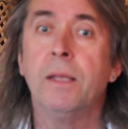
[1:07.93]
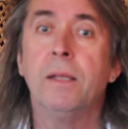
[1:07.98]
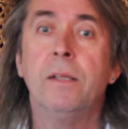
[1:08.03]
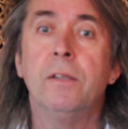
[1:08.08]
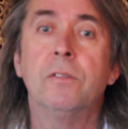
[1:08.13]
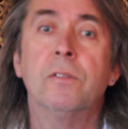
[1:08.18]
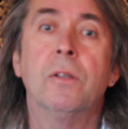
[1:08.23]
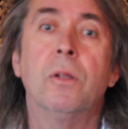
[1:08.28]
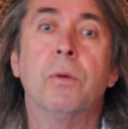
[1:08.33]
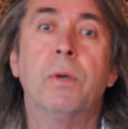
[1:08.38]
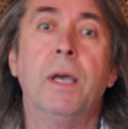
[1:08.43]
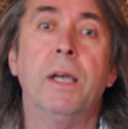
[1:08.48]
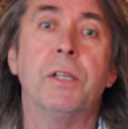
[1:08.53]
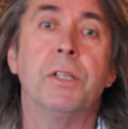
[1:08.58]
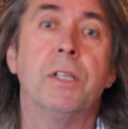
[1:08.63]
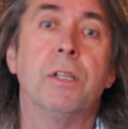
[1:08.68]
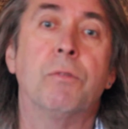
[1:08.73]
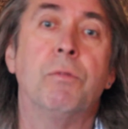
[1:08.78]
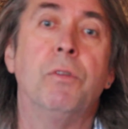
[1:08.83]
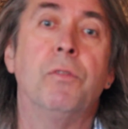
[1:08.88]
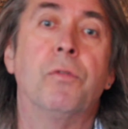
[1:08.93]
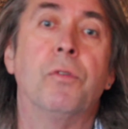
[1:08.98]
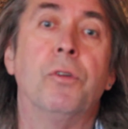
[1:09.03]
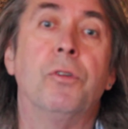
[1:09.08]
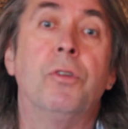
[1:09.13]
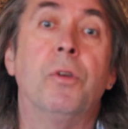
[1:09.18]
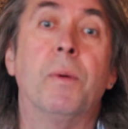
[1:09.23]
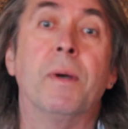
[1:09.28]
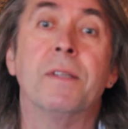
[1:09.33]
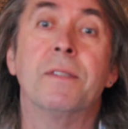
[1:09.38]
This location is
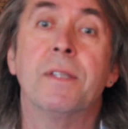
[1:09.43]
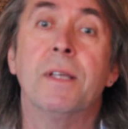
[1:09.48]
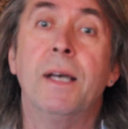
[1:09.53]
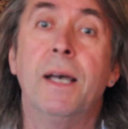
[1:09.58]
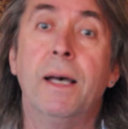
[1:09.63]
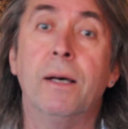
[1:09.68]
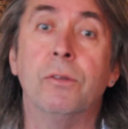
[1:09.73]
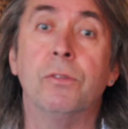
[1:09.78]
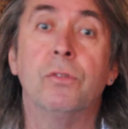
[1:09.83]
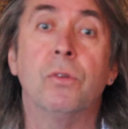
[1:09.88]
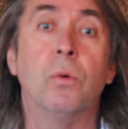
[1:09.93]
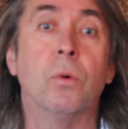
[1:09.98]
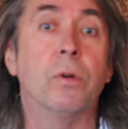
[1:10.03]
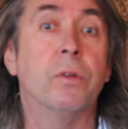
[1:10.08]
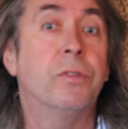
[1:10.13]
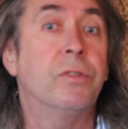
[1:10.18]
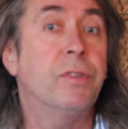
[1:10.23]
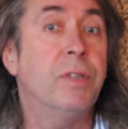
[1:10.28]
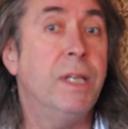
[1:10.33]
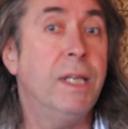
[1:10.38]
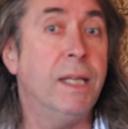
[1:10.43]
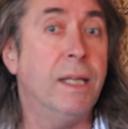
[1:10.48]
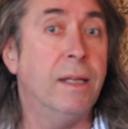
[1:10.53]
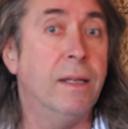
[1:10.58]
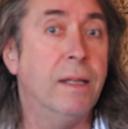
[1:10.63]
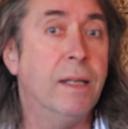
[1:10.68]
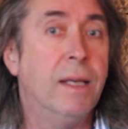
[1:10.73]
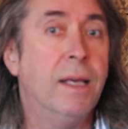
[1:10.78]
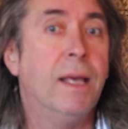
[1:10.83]
referred to as the house or scene.